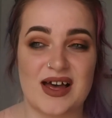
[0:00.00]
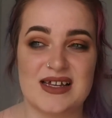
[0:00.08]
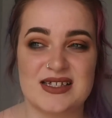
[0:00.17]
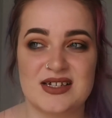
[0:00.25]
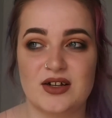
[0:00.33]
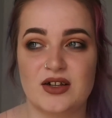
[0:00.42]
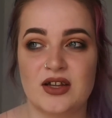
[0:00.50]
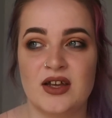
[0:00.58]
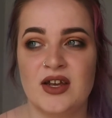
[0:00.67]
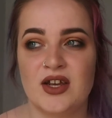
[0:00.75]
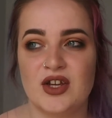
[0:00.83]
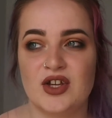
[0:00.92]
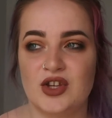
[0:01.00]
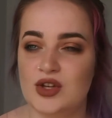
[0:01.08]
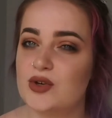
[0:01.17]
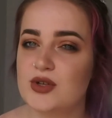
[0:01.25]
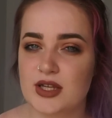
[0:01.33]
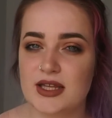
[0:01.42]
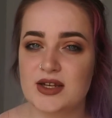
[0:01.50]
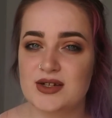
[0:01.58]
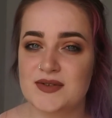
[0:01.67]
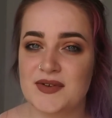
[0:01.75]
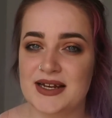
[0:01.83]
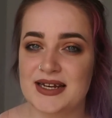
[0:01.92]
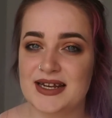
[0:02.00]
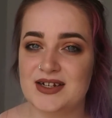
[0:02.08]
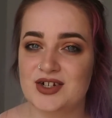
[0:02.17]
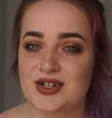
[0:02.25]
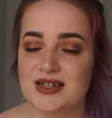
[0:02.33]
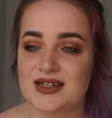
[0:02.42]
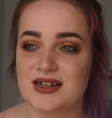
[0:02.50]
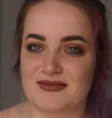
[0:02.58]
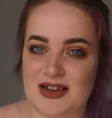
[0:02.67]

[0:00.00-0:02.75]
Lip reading: I still usually use foundation